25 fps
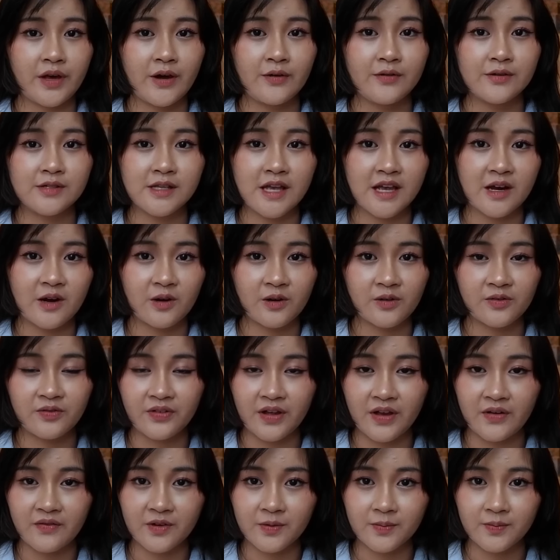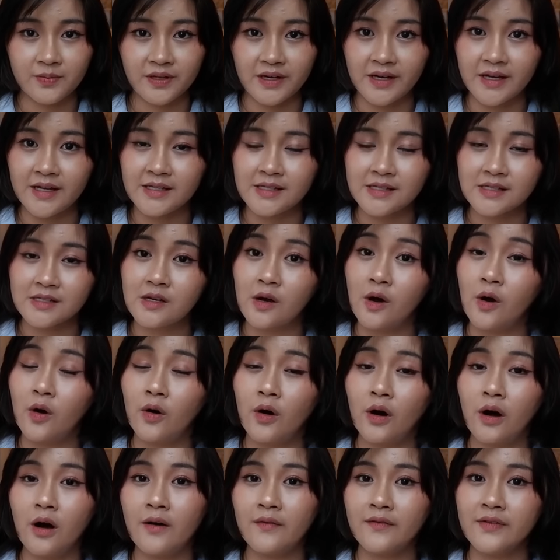that was like her favorite place.
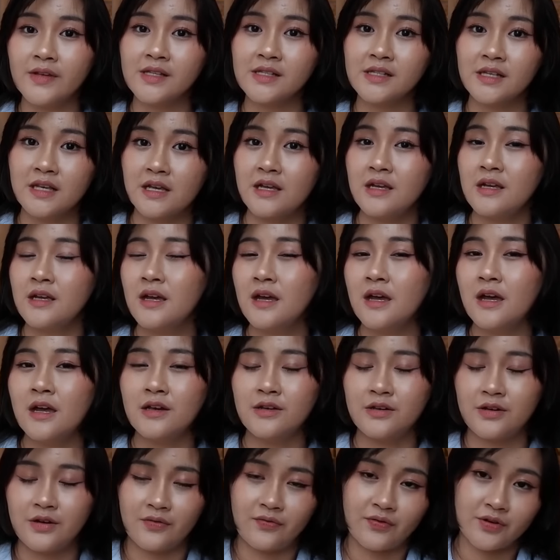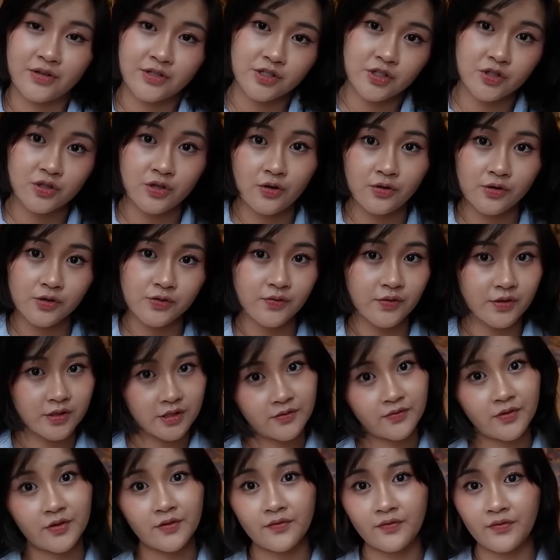So obviously, different strokes for
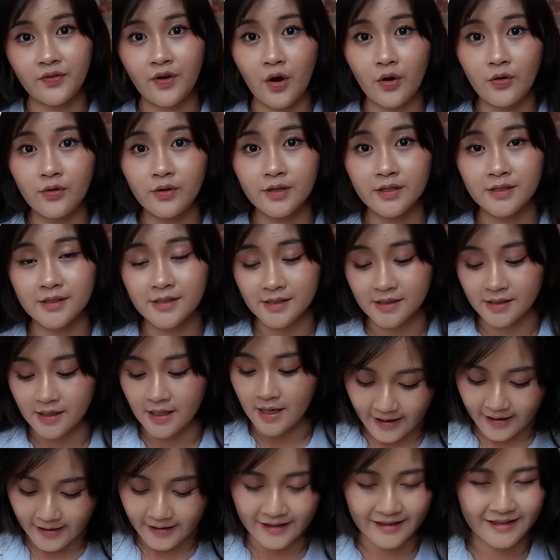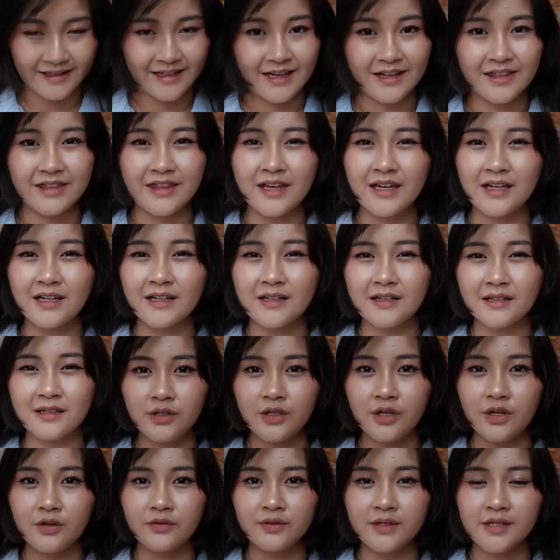different folks. And I think,
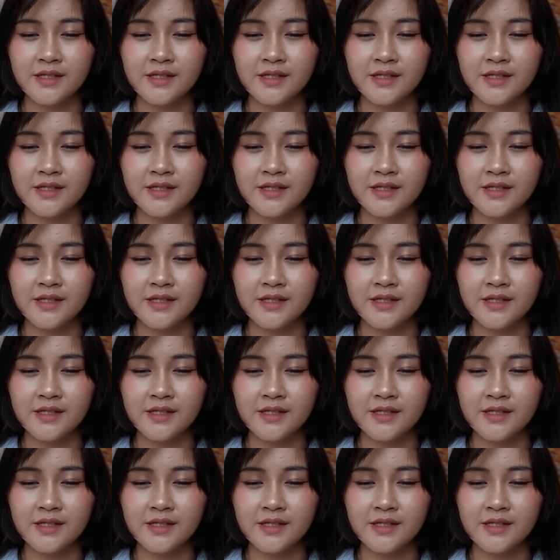you know,